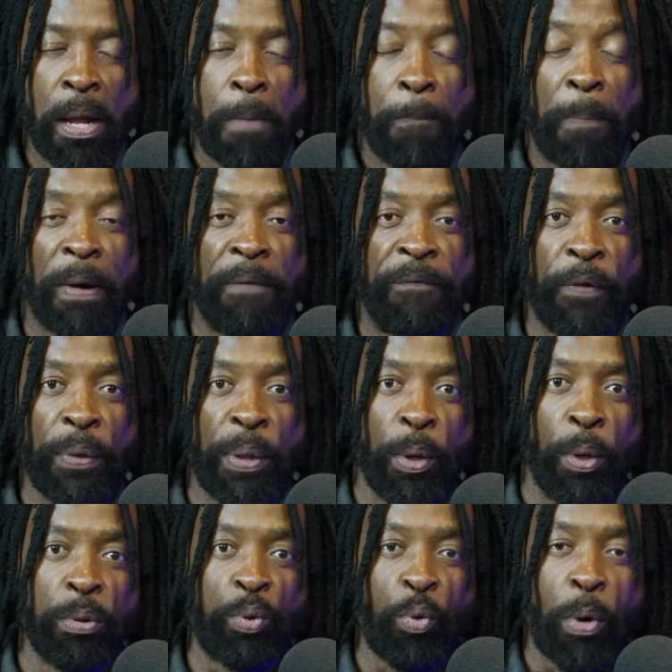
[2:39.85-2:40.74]
But for
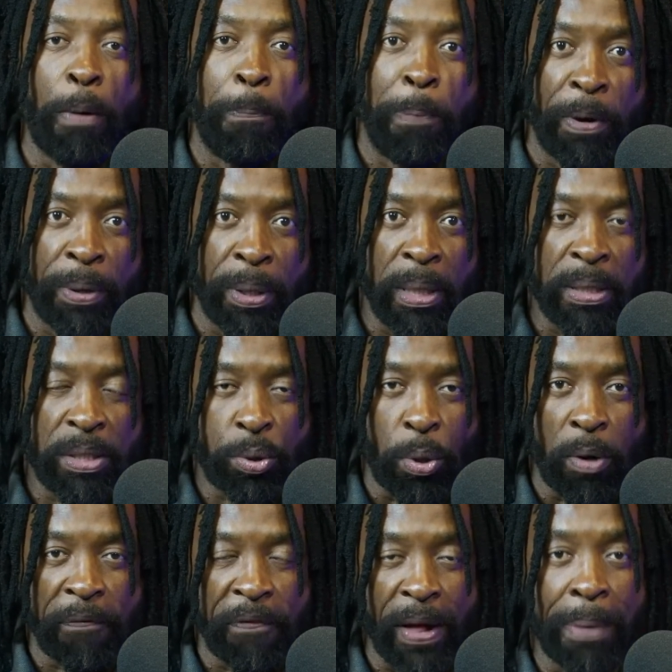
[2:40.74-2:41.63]
those who are part of the
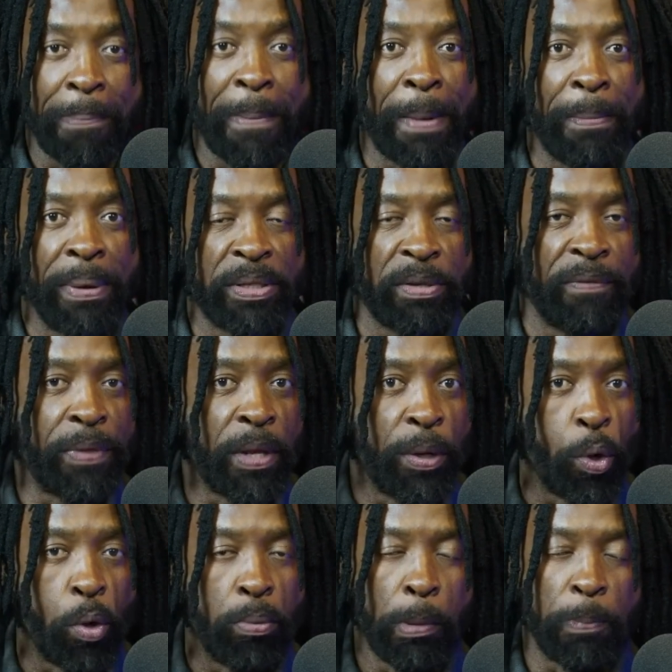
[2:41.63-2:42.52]
Stokvel, members of the
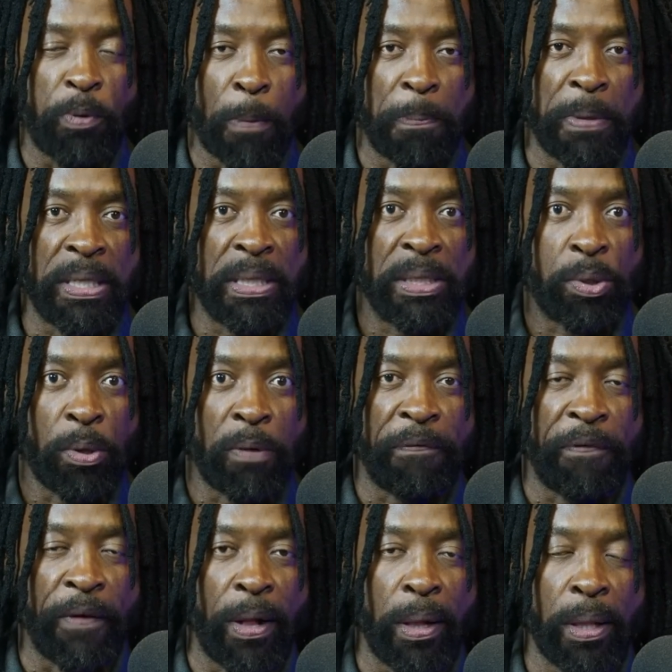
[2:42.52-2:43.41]
Noble Property
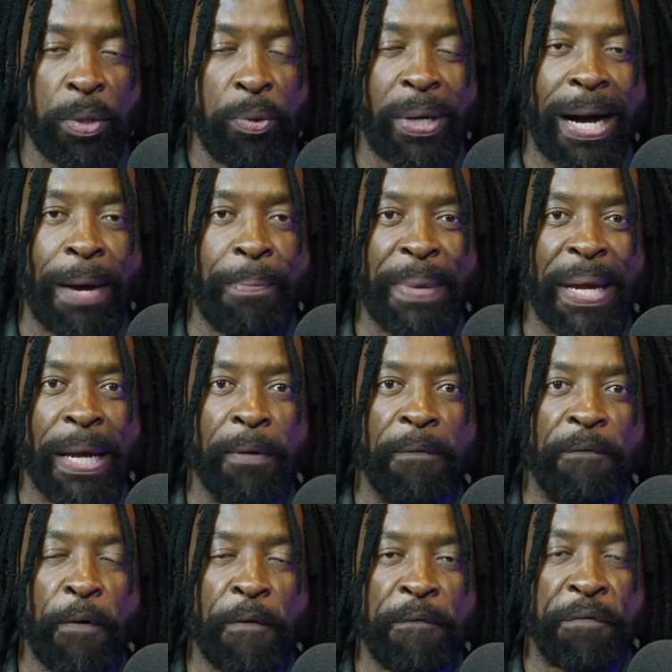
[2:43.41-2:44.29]
Stokvel, you come in
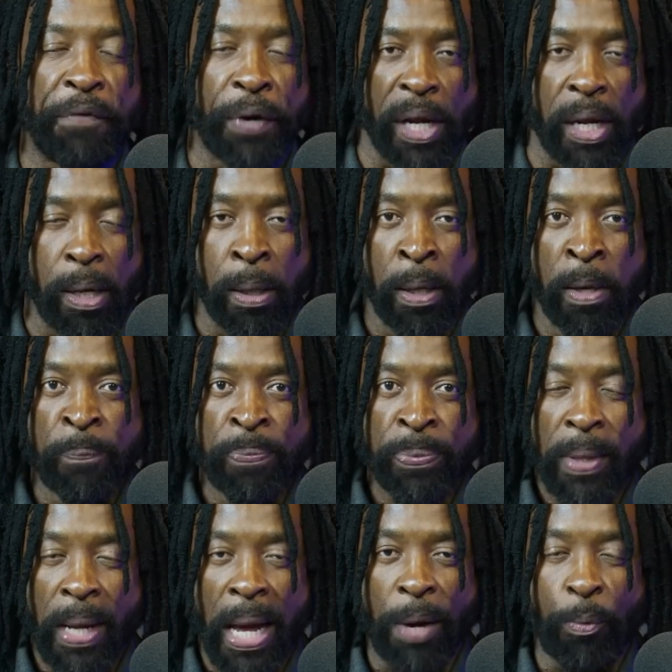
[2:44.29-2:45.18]
for free.
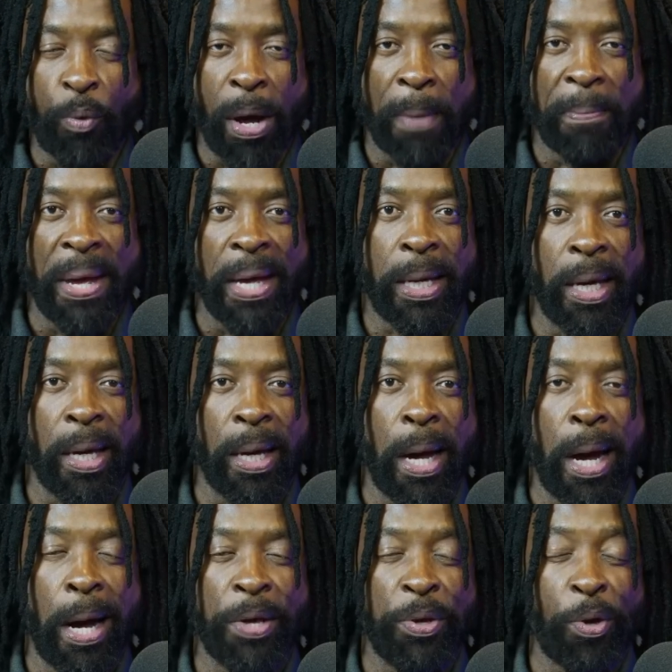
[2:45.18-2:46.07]
And we are making
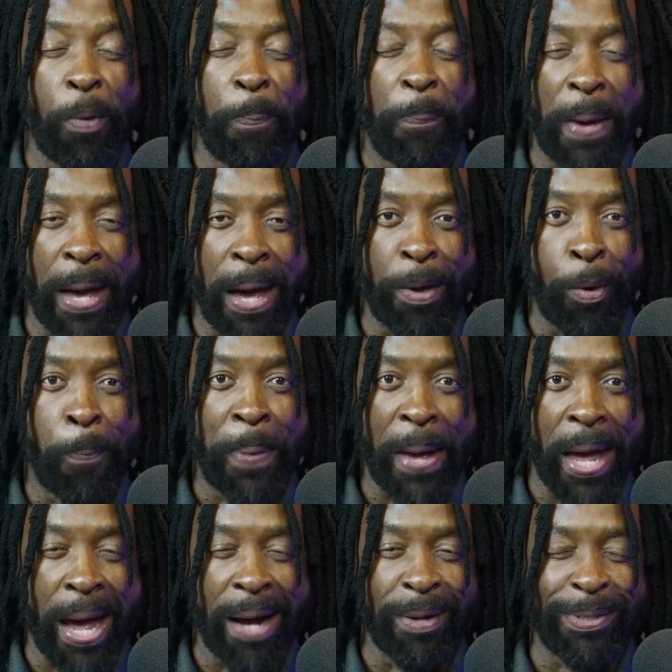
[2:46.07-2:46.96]
your
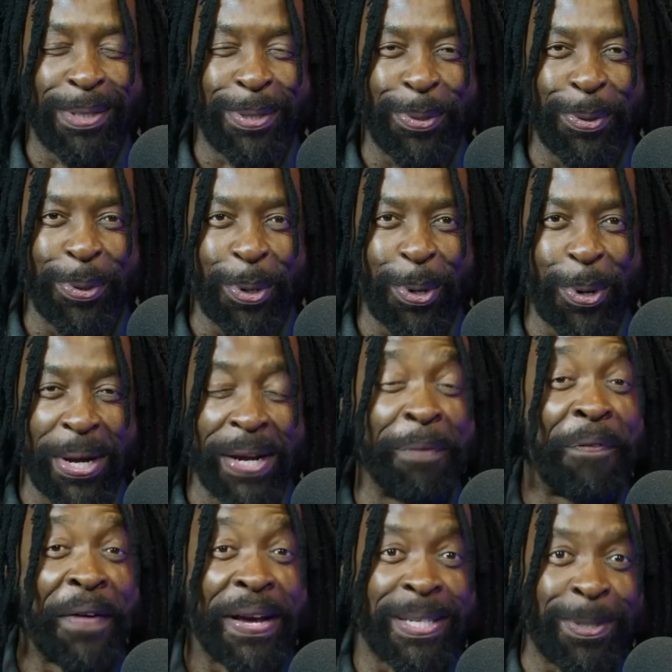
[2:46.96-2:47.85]
payouts to your
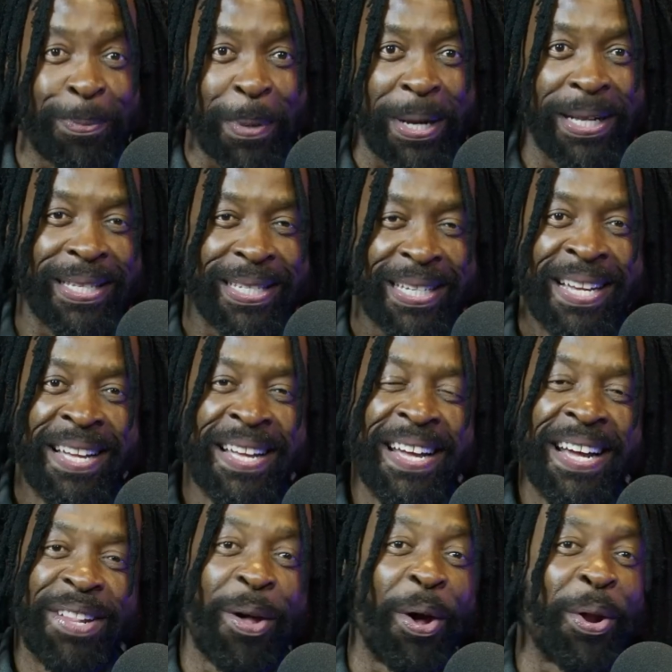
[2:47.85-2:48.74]
investments,
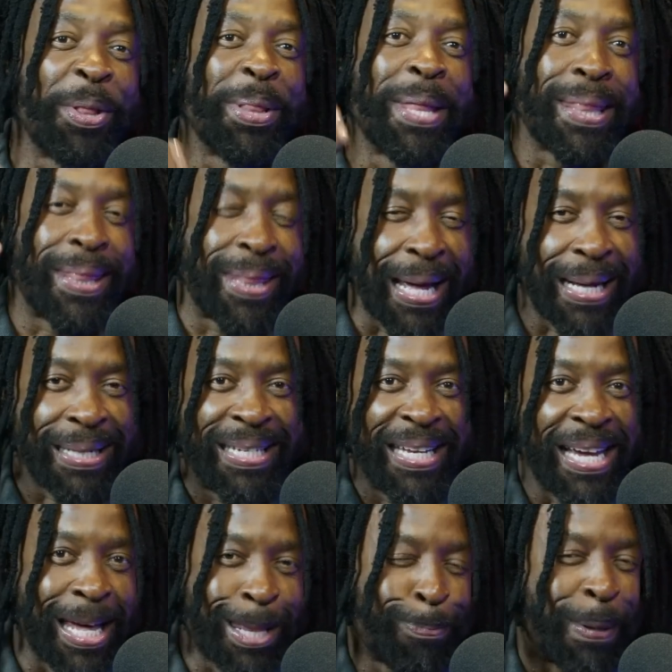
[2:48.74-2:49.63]
not on the
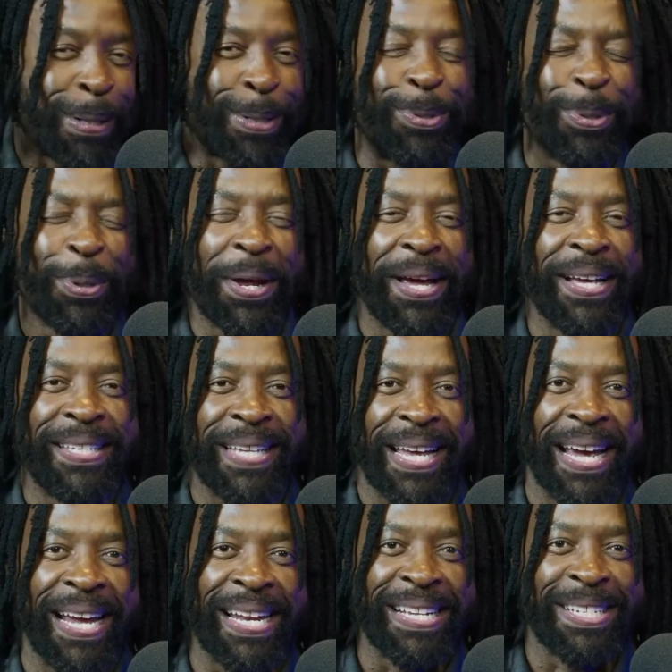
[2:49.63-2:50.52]
30th, but 2 days
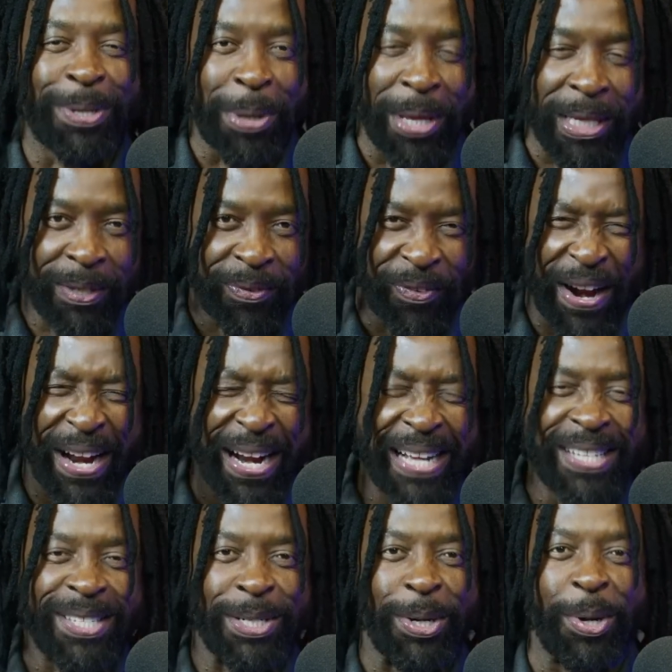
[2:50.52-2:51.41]
early. So this Friday,
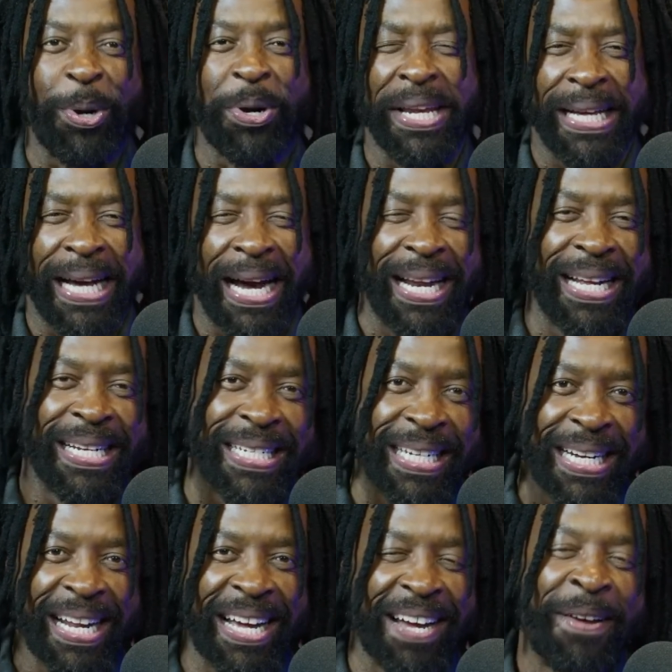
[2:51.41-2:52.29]
it's not only gala
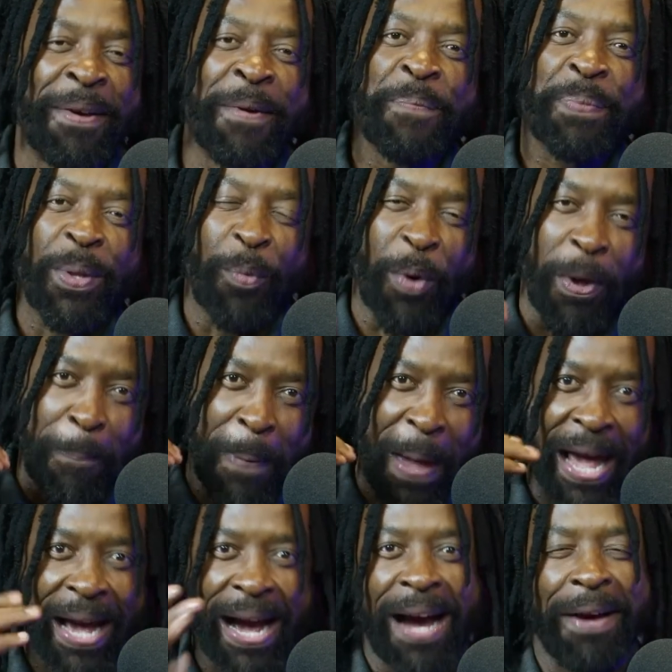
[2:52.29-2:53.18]
dinner. We're
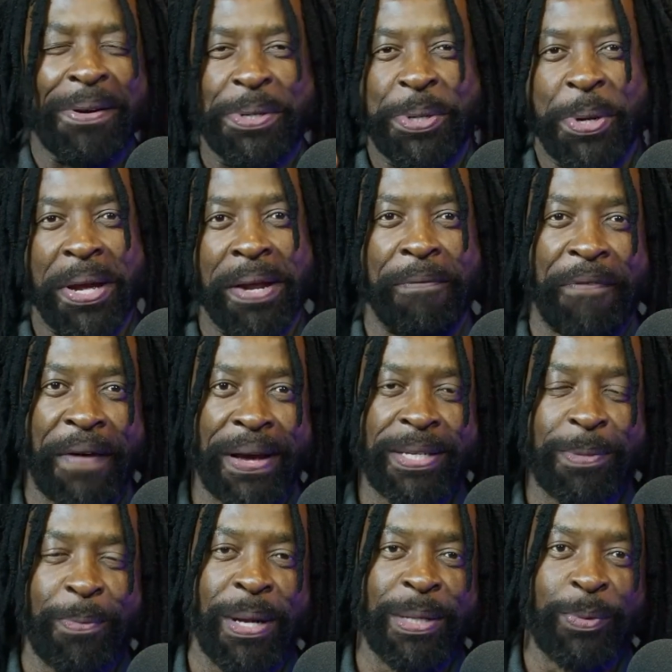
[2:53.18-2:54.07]
paying out your
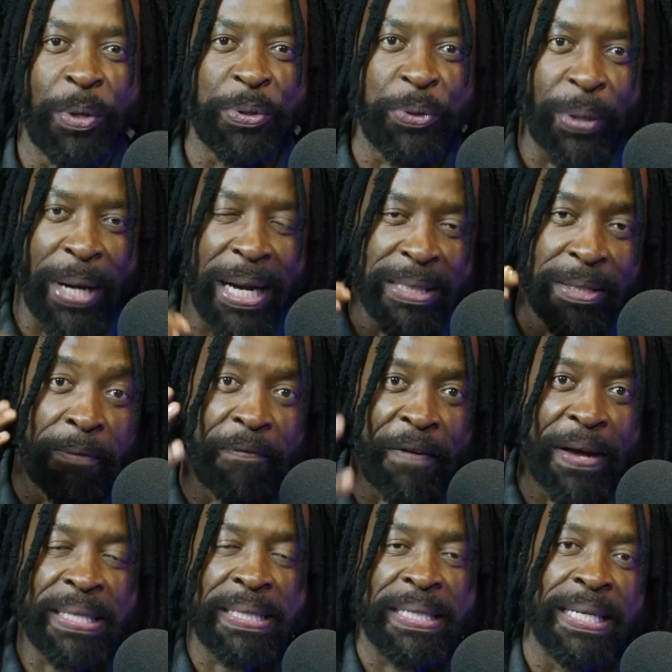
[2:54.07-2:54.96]
investments, what you guys
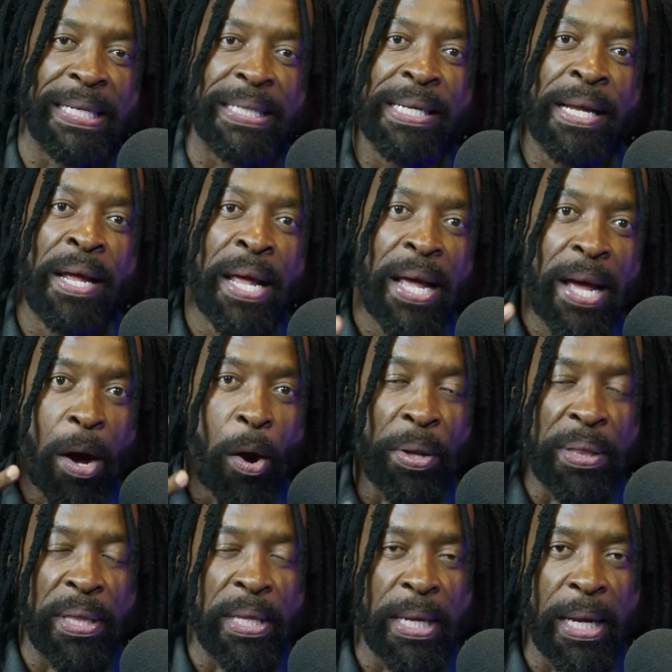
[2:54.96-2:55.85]
invested
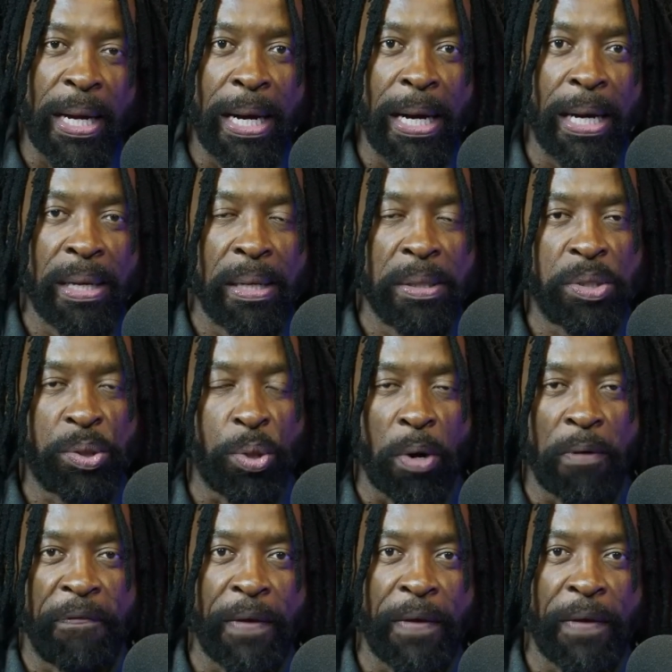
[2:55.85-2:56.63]
on the Stokvel.